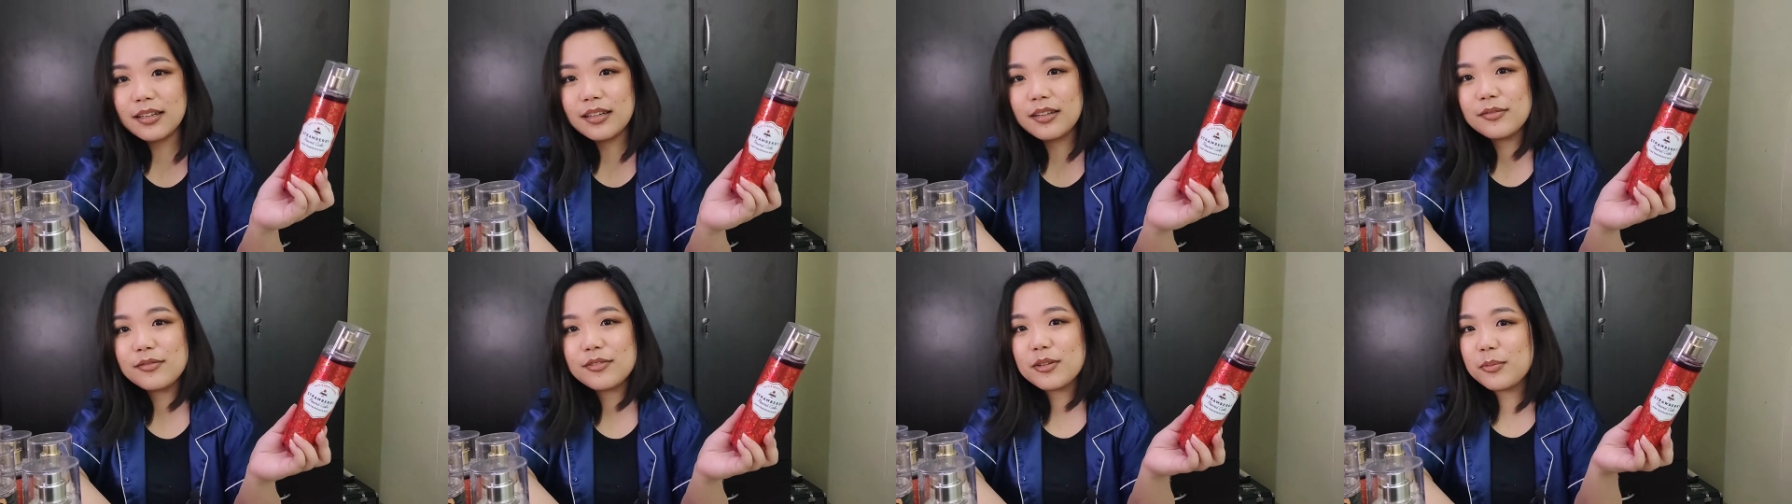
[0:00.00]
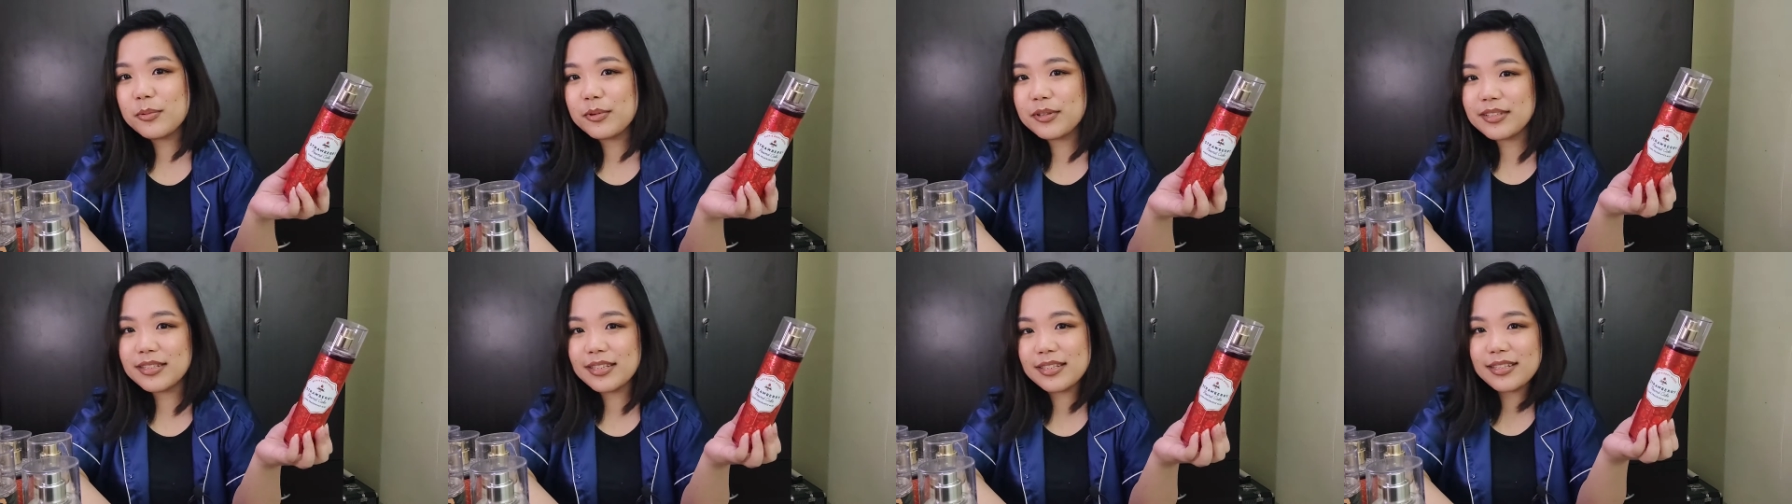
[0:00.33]
If
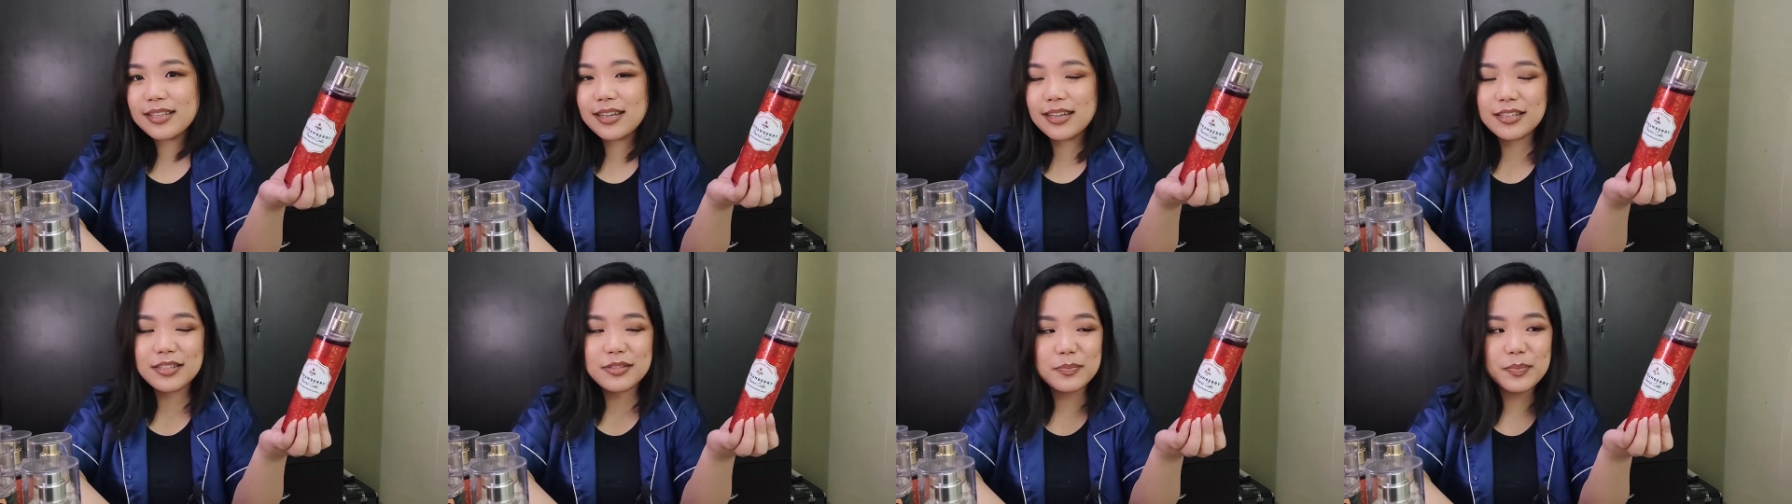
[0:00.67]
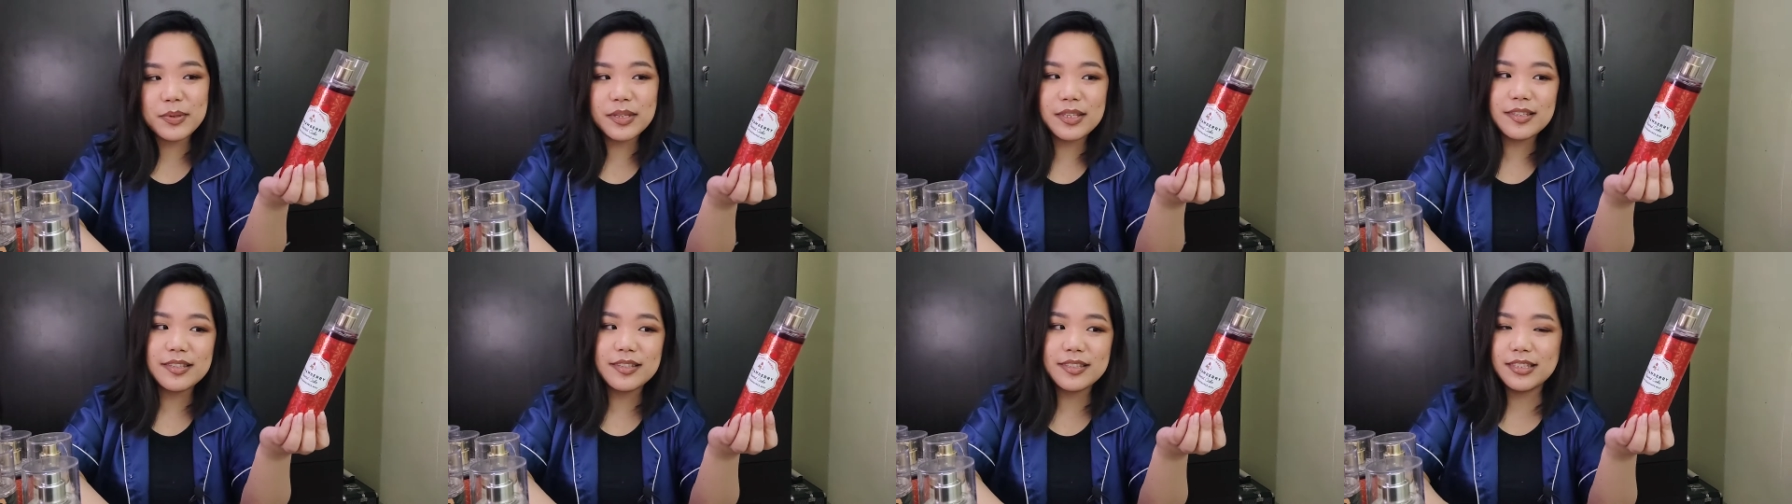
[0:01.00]
someone says
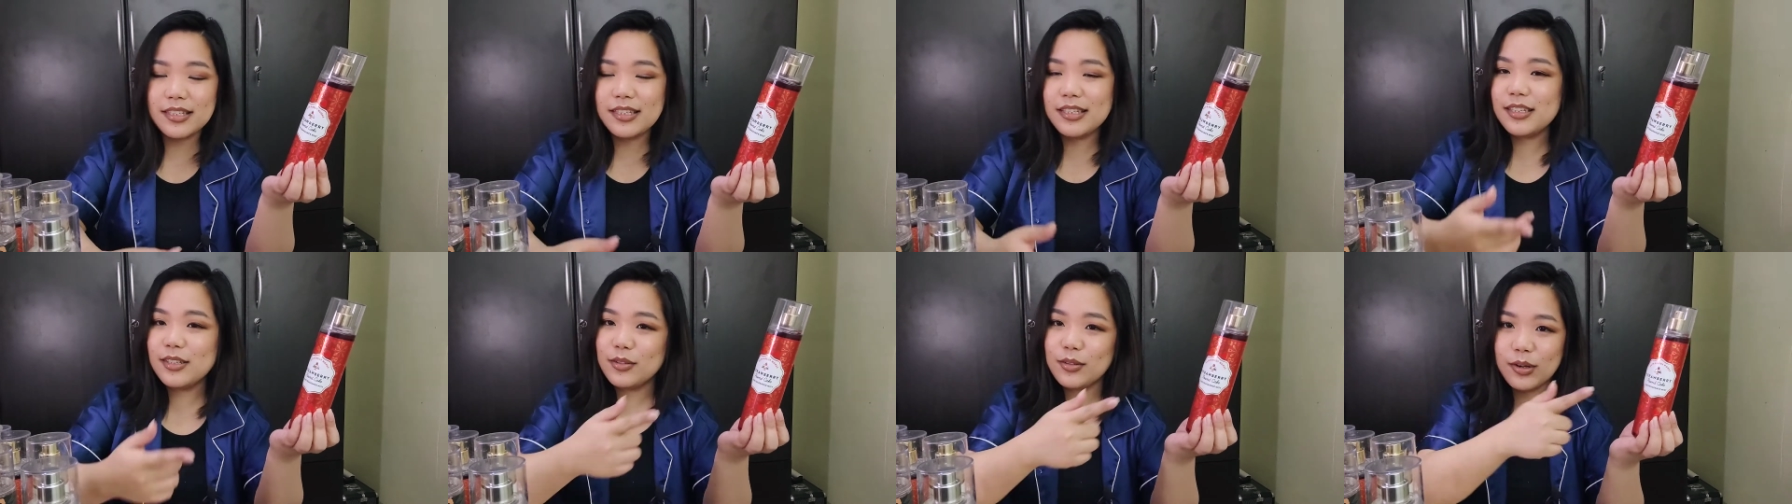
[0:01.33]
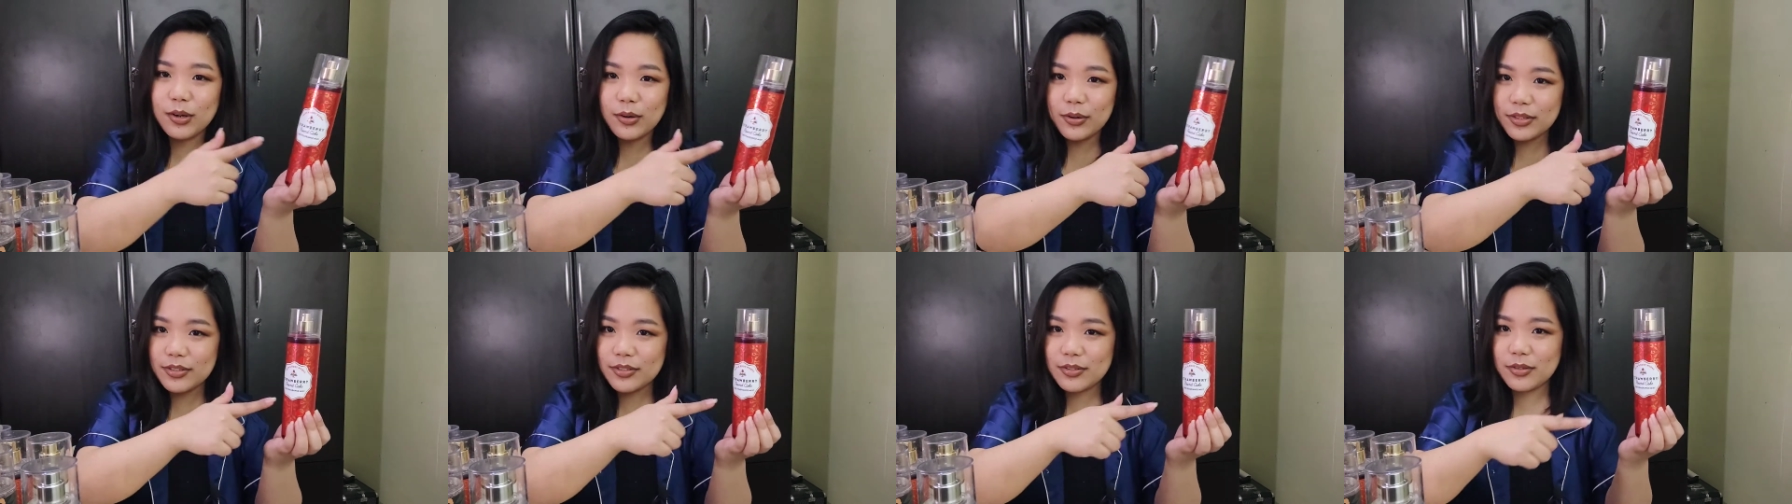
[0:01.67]
SPC, you
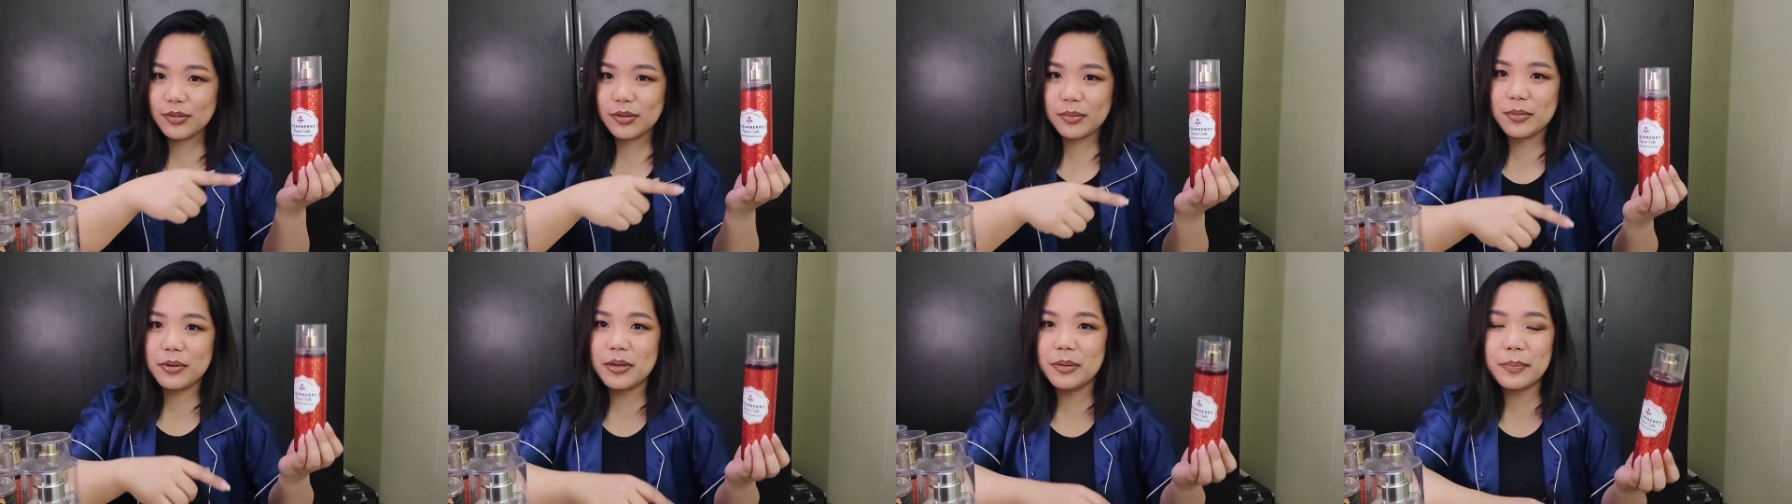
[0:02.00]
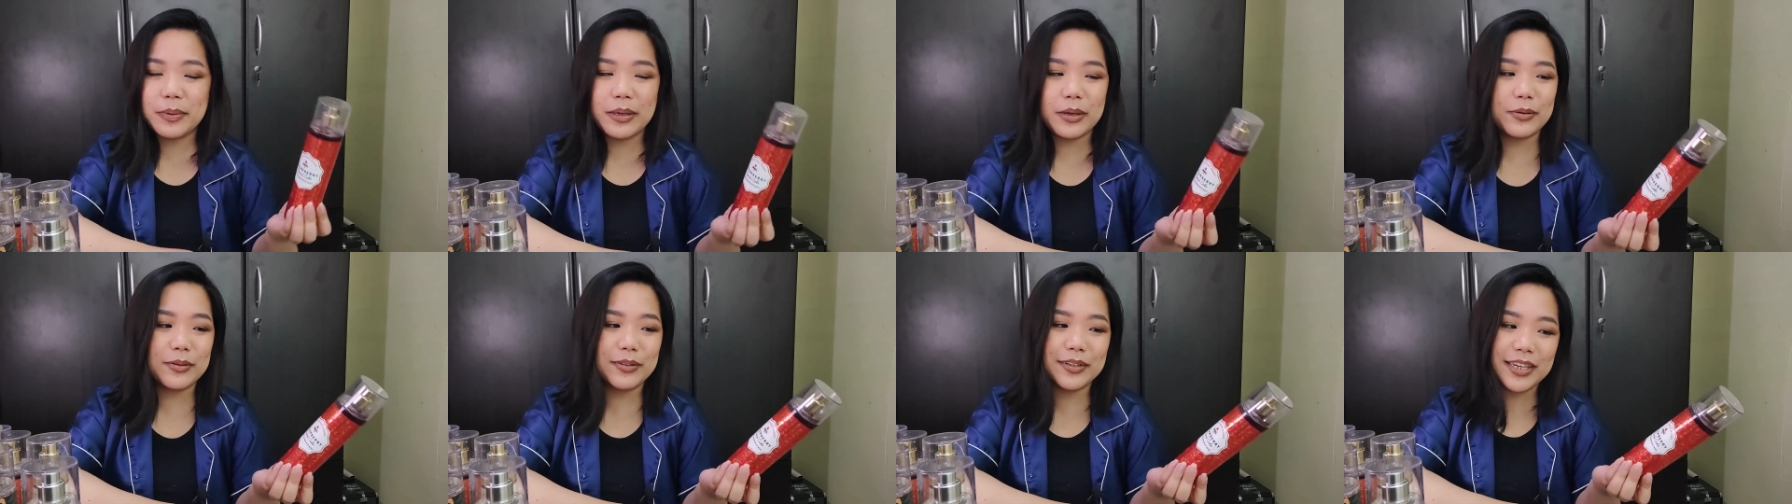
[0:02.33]
know it's strawberry
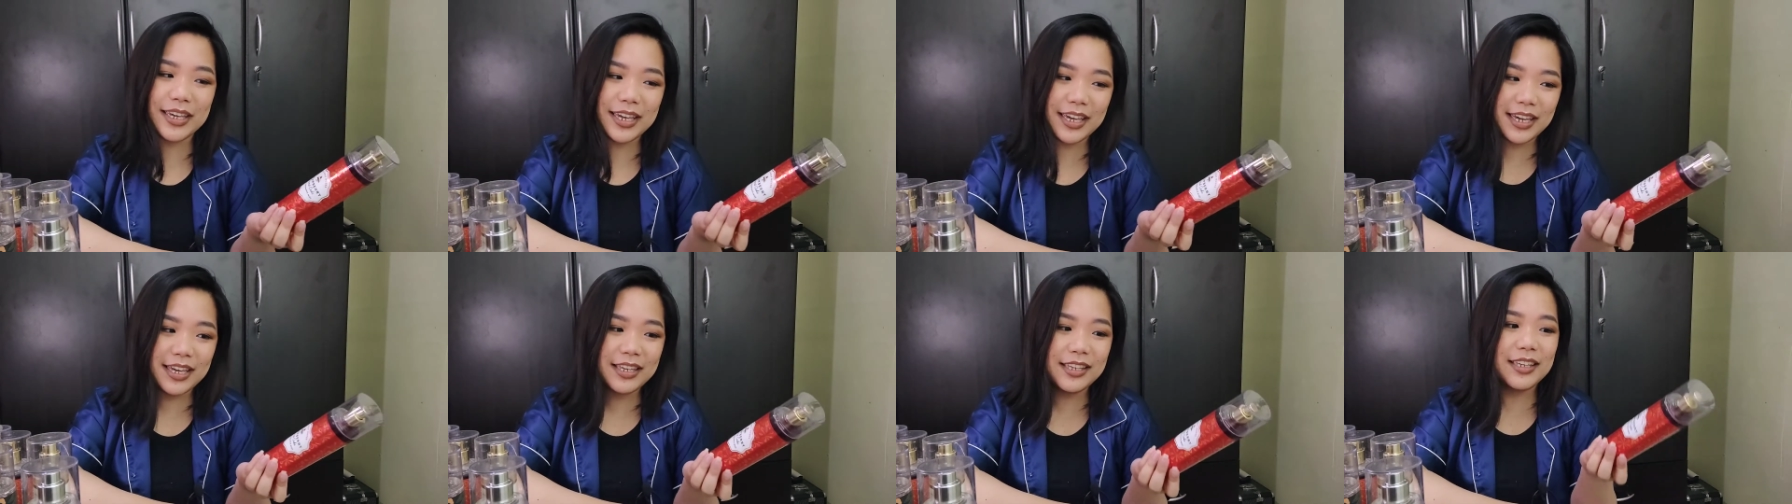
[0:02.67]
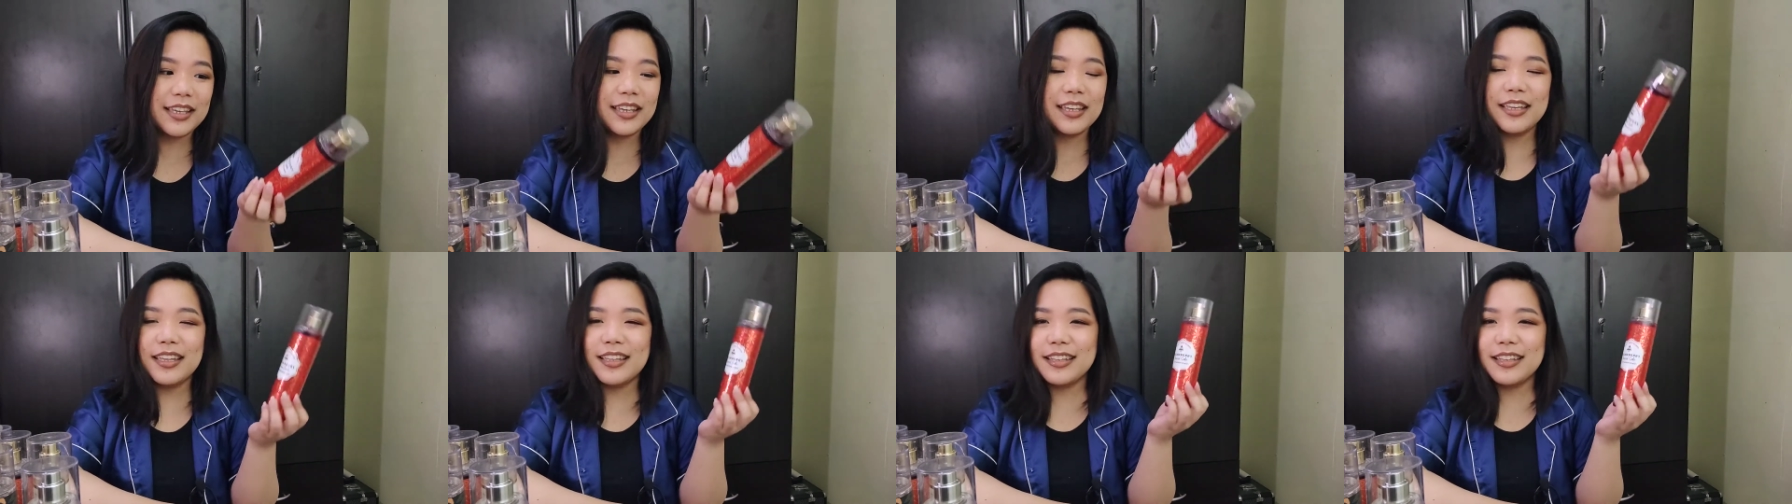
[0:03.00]
pound cake.